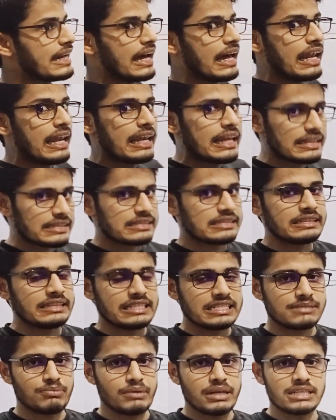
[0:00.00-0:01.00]
a less
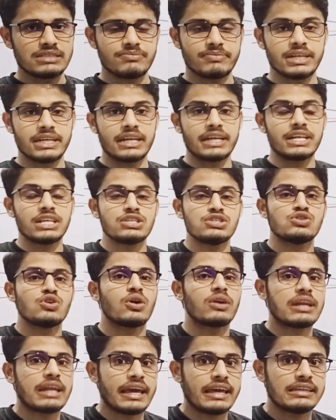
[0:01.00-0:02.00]
displacement. It is
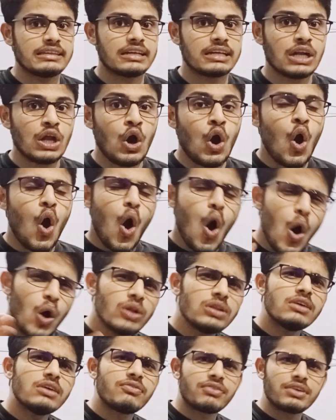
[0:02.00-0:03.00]
not like that.
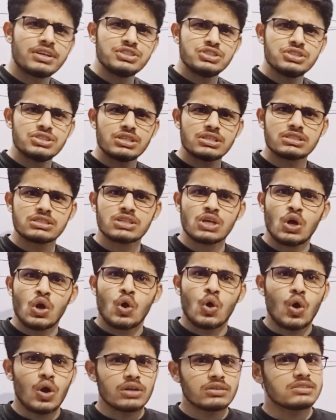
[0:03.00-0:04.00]
All the fringes
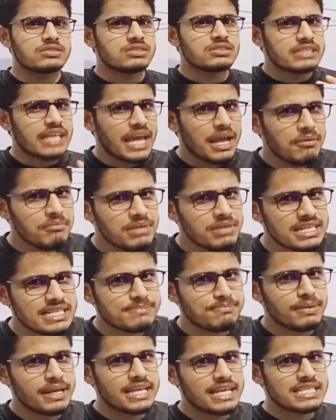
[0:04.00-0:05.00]
got the same
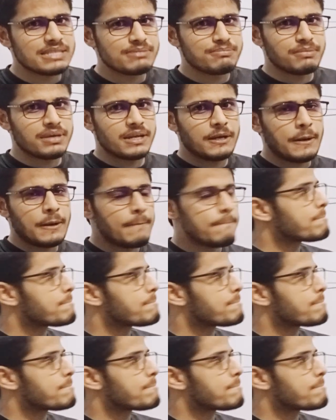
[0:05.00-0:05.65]
displacement.